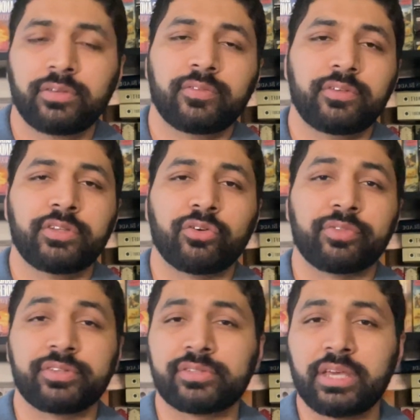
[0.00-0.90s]
you know,
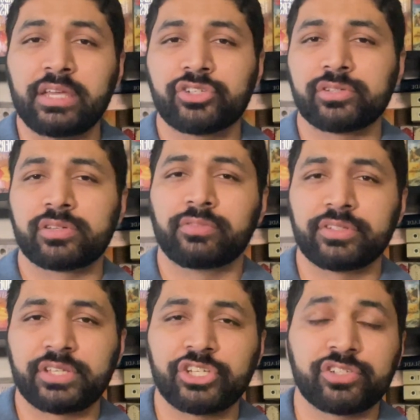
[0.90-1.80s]
these ancient
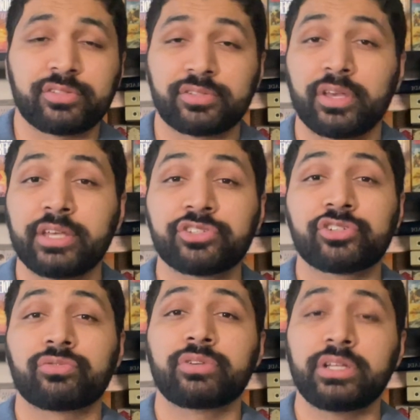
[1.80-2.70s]
civilizations, this
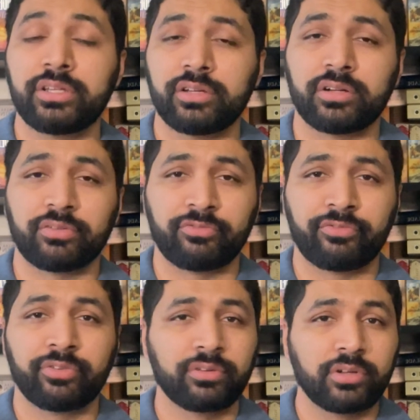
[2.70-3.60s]
history
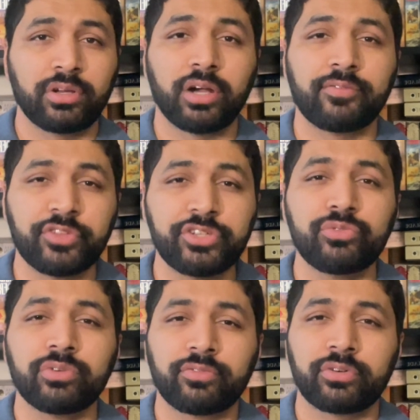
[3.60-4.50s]
of the
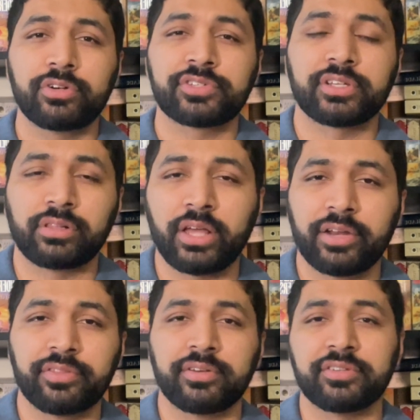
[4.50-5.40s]
universe, and a lot
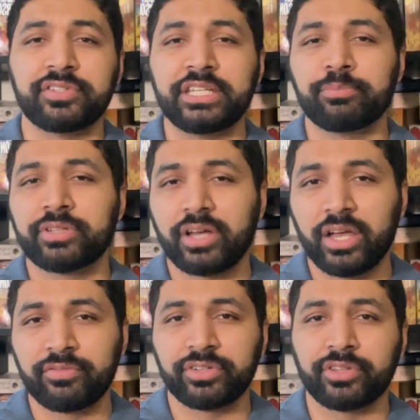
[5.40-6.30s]
of the deep
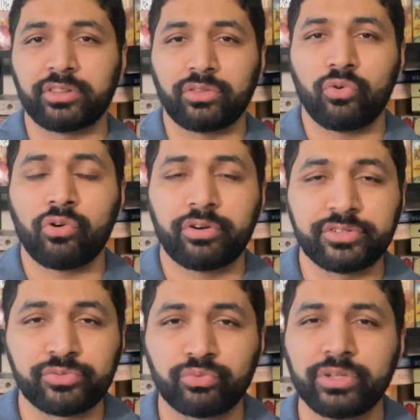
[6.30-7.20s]
dive into the lore
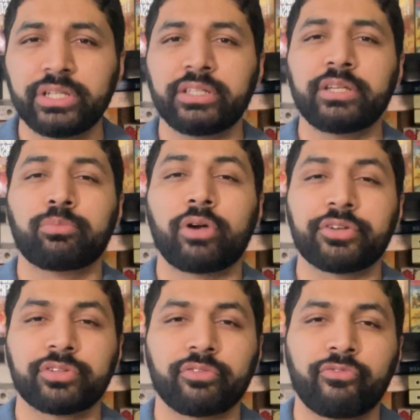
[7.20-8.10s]
is really brought
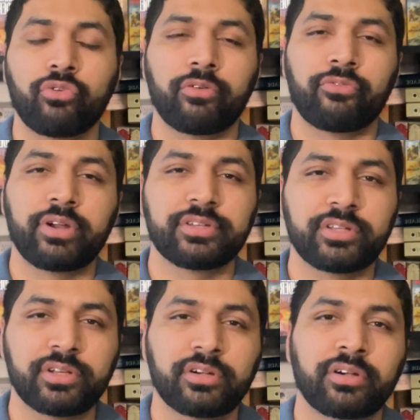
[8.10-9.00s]
to the forefront
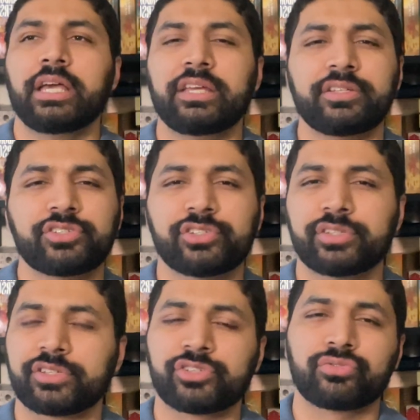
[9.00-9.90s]
here. And it's just
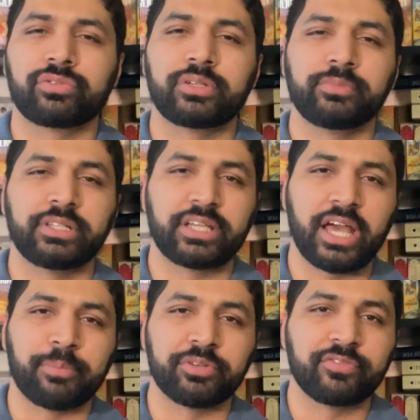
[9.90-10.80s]
extremely
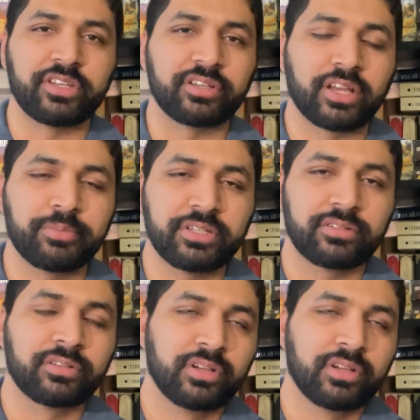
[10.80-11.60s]
captivating. I mean,